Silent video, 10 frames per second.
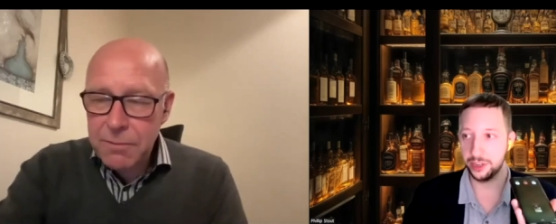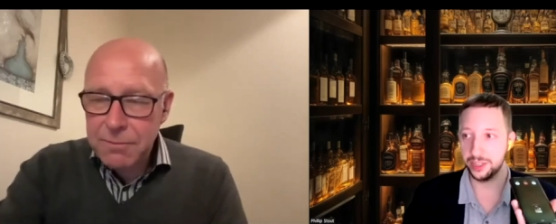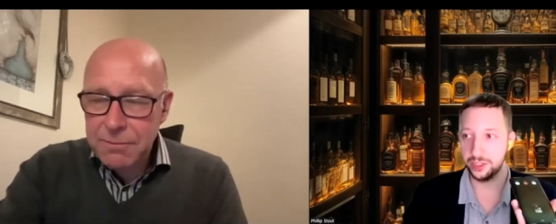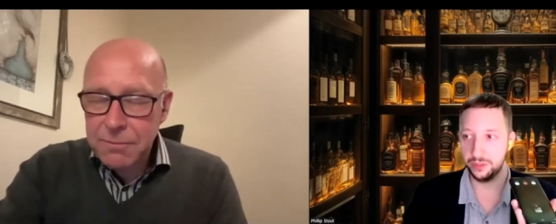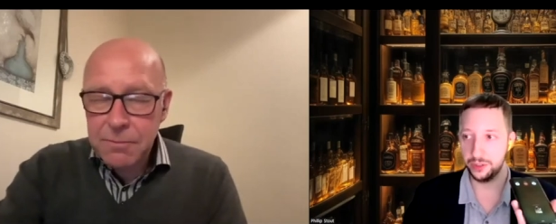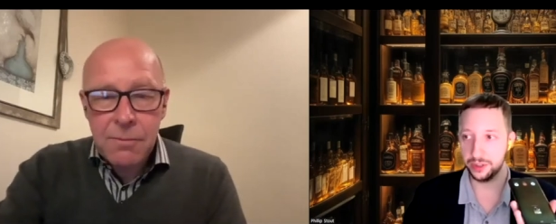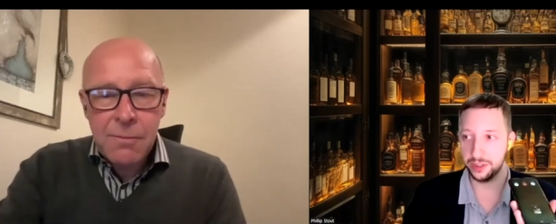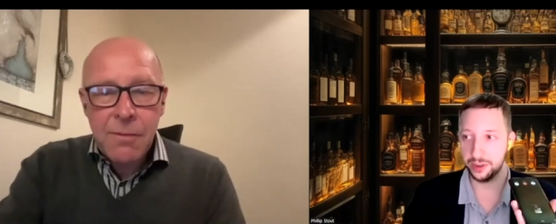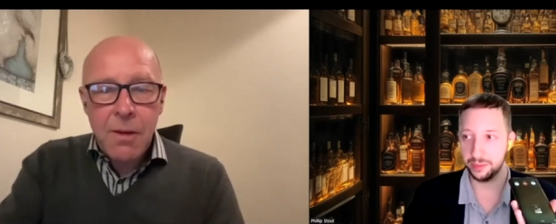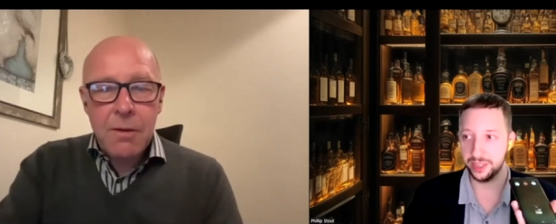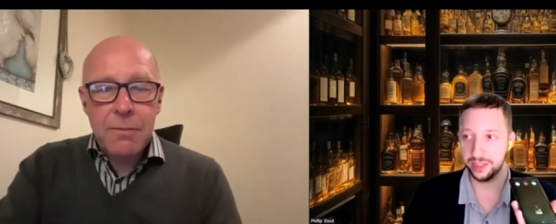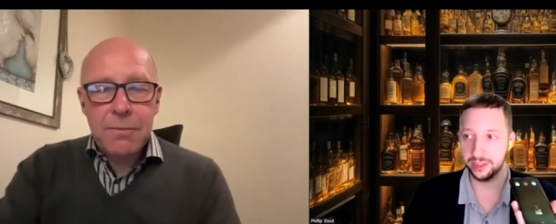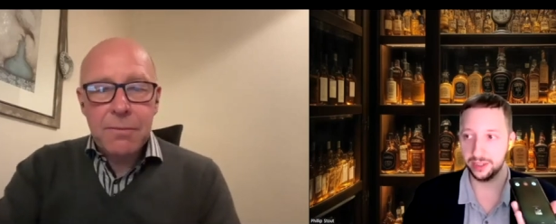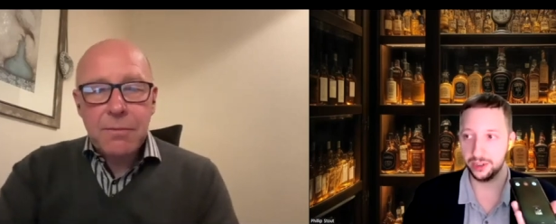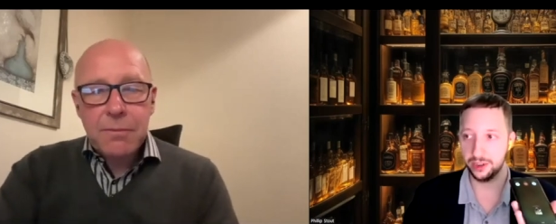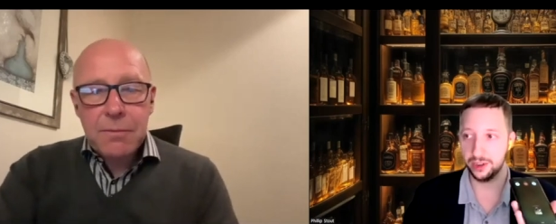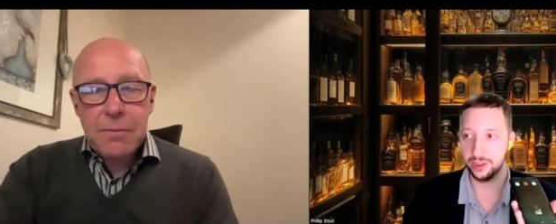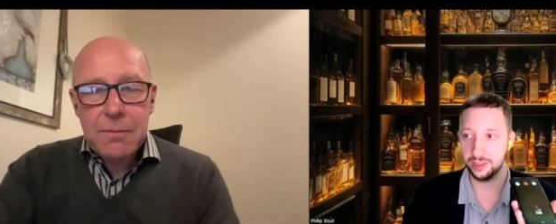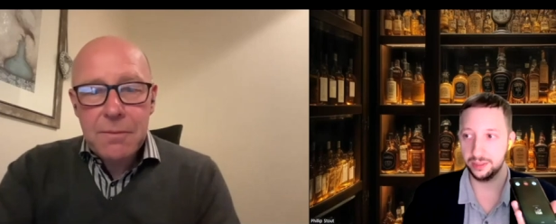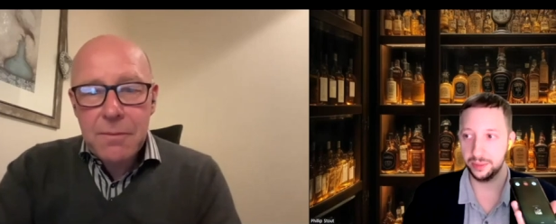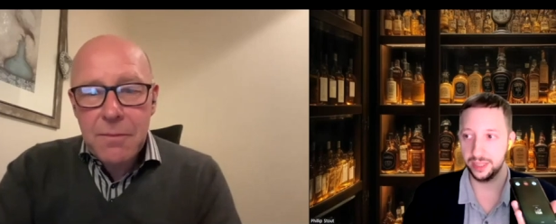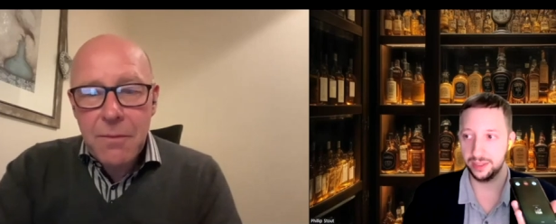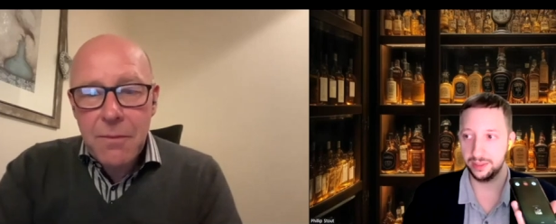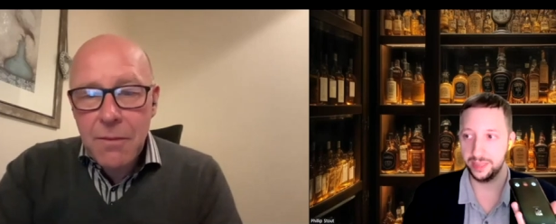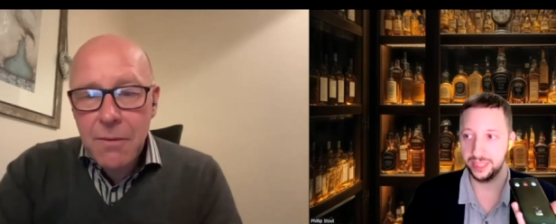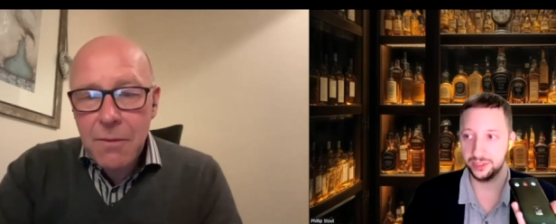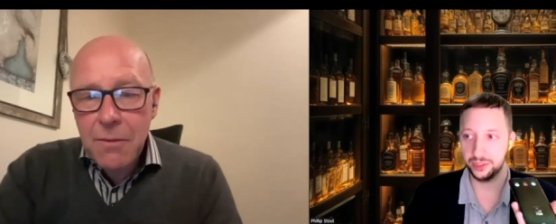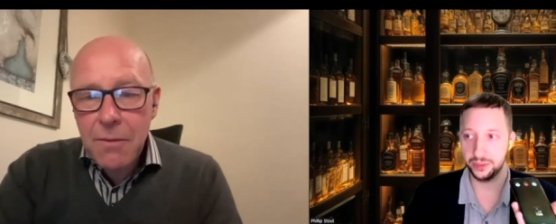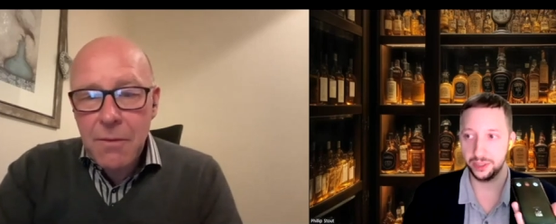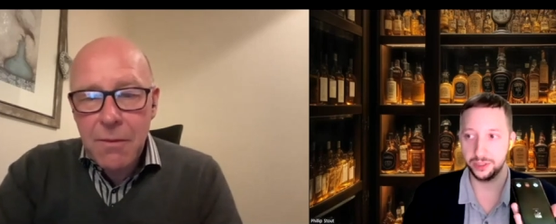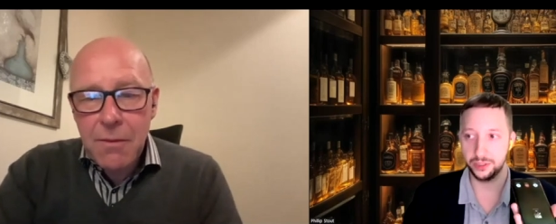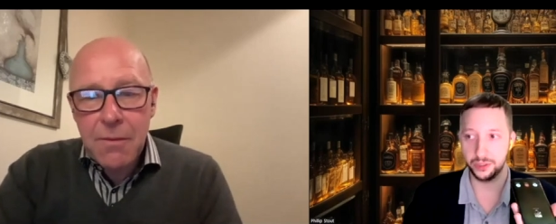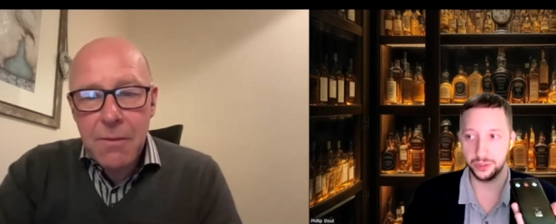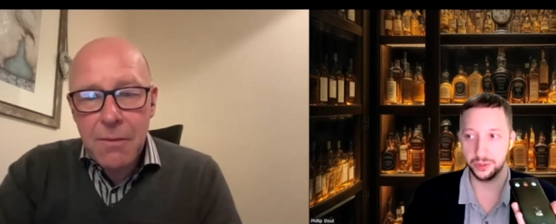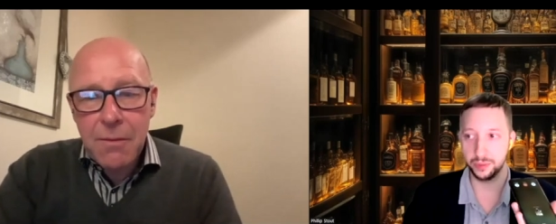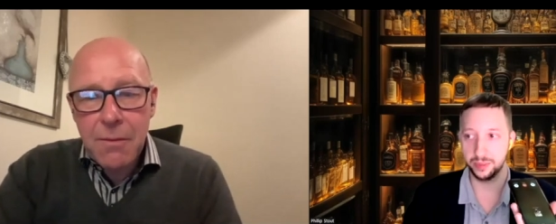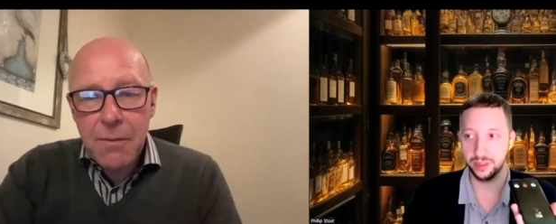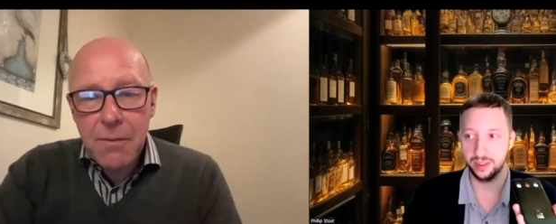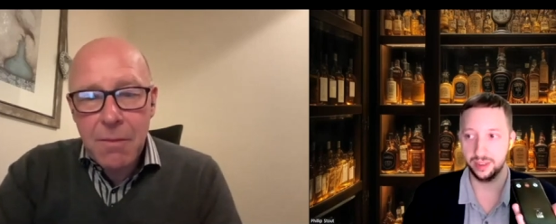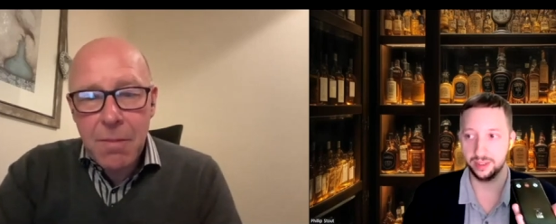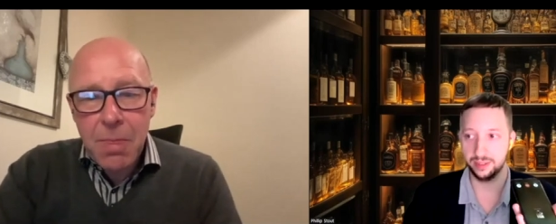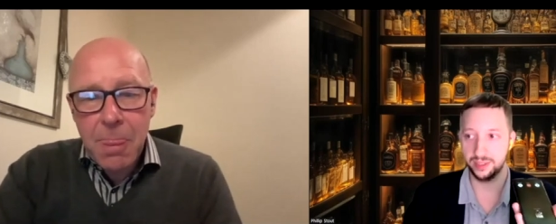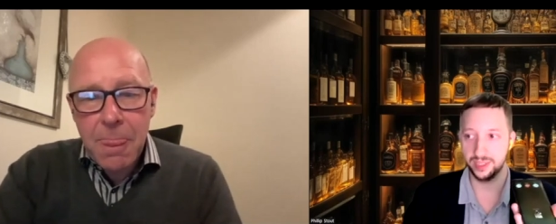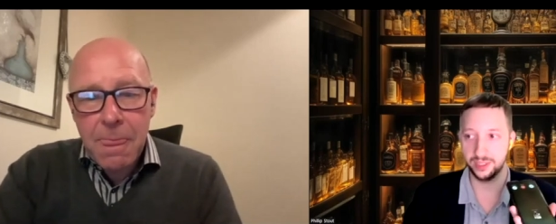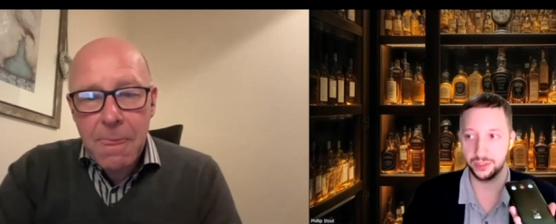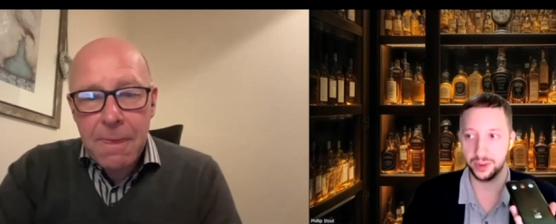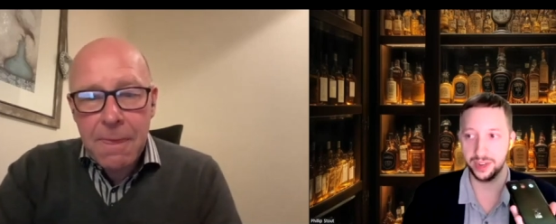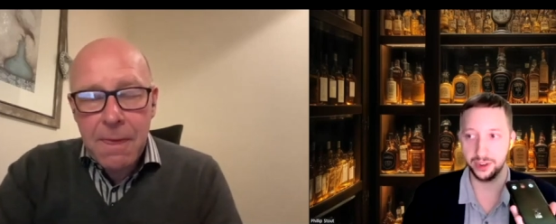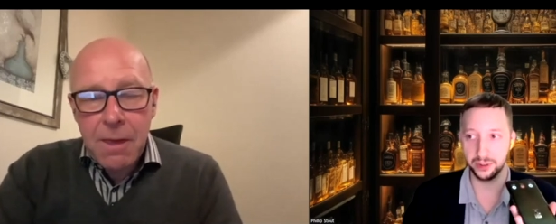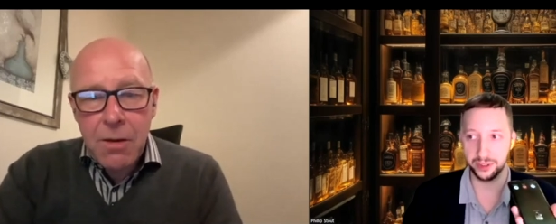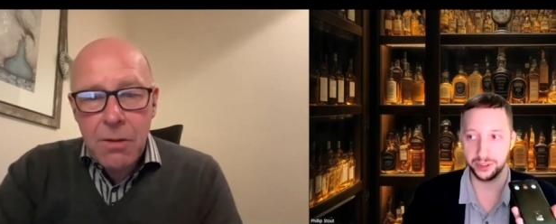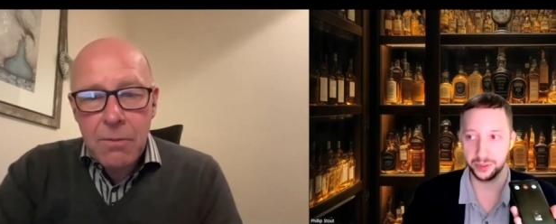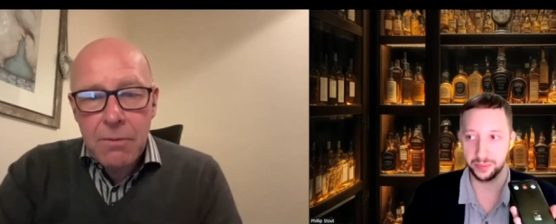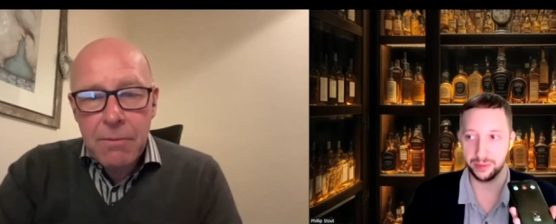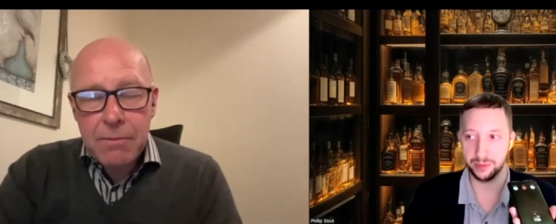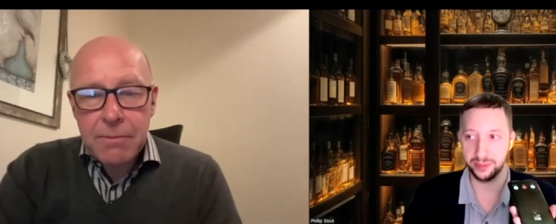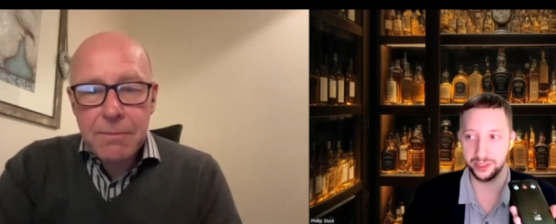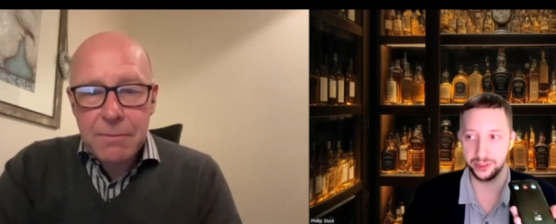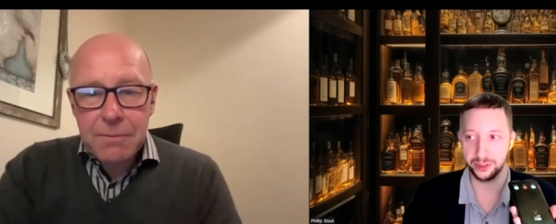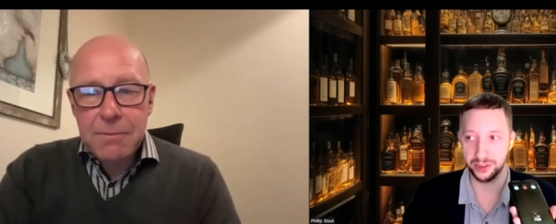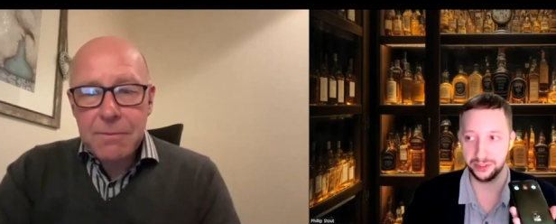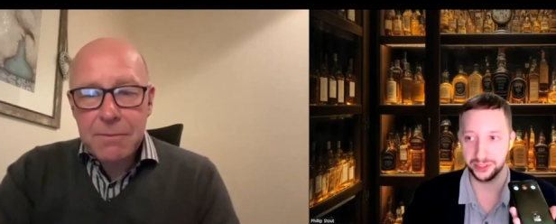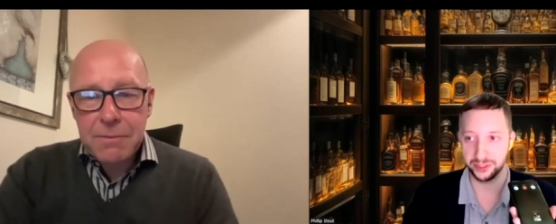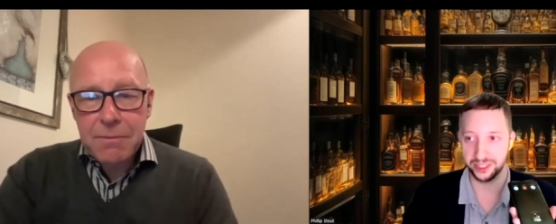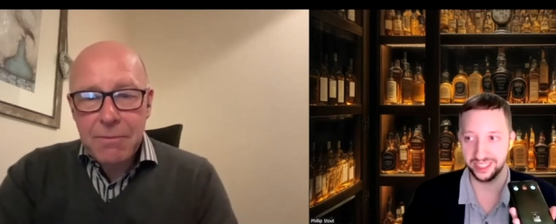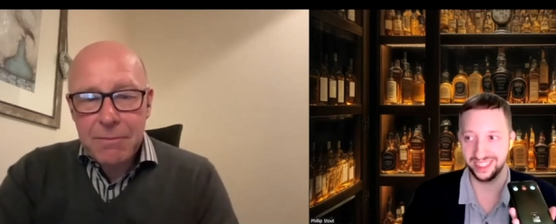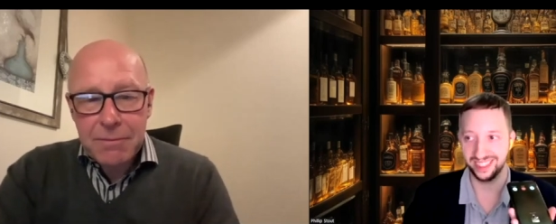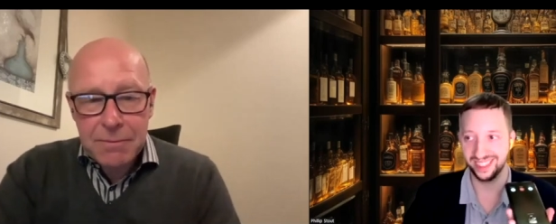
Speaker 1: curious if you could come get on the call with me and Stuart on Zoom. Uh, since it's raining over there, you're probably in your office, right?